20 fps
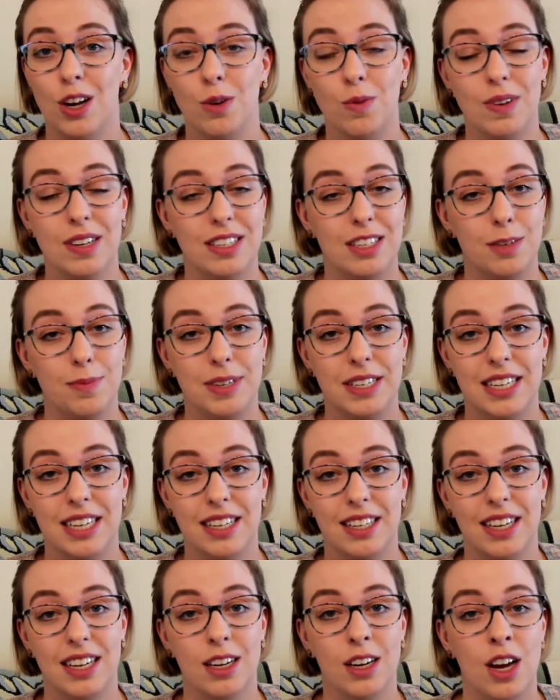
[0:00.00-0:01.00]
who wants to be
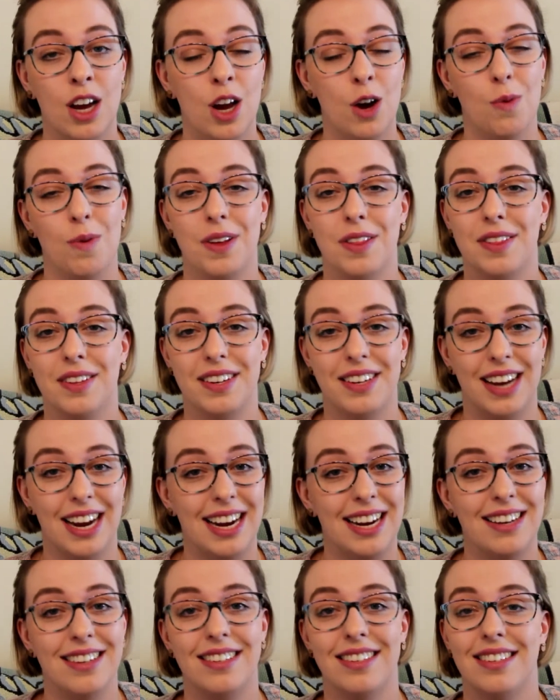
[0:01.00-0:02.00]
dealing with
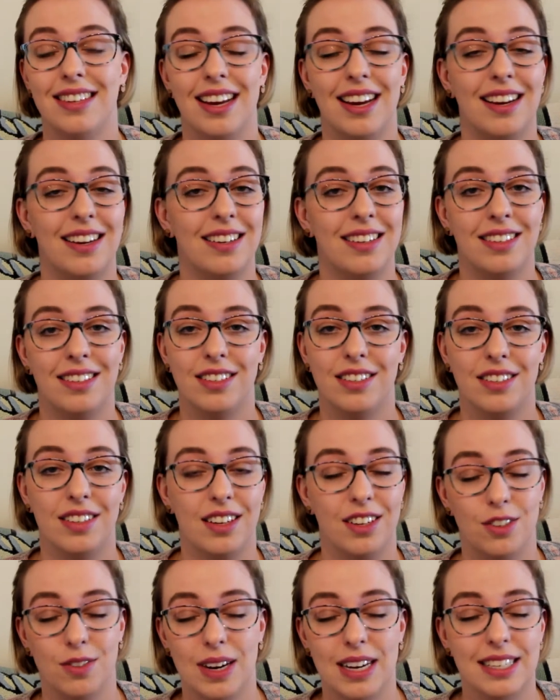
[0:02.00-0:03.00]
tights and
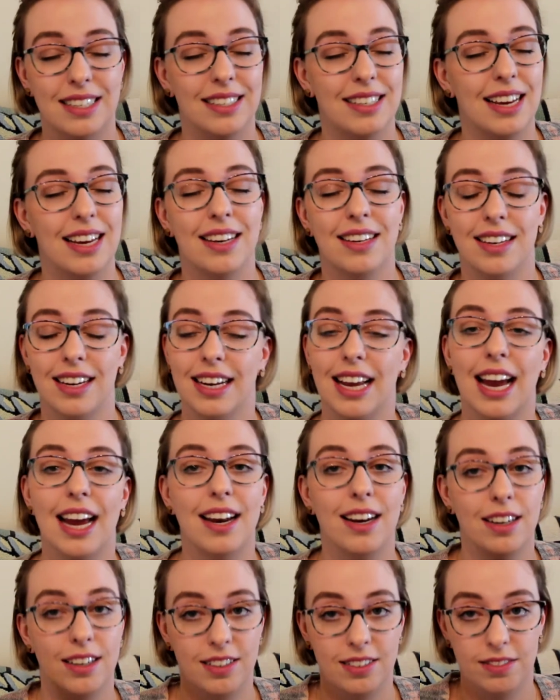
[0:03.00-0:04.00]
a dress and,
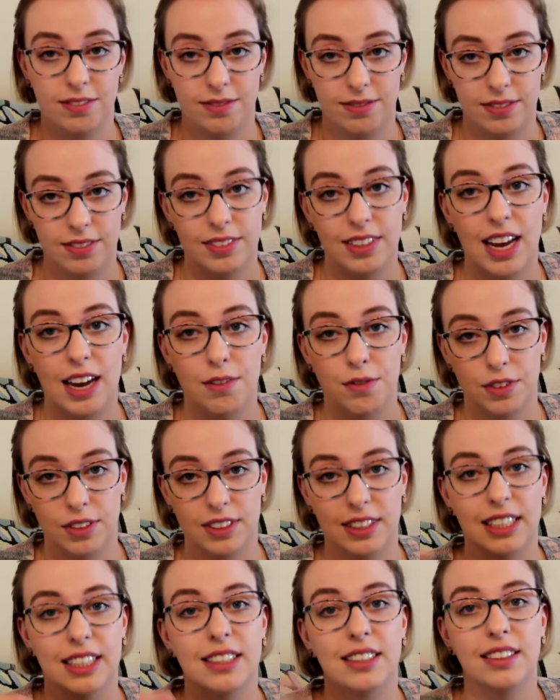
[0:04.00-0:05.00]
again,
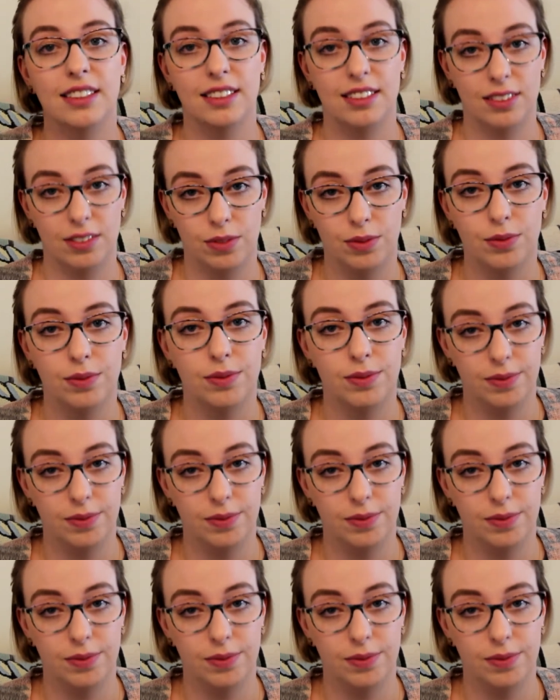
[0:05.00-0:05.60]
effortless,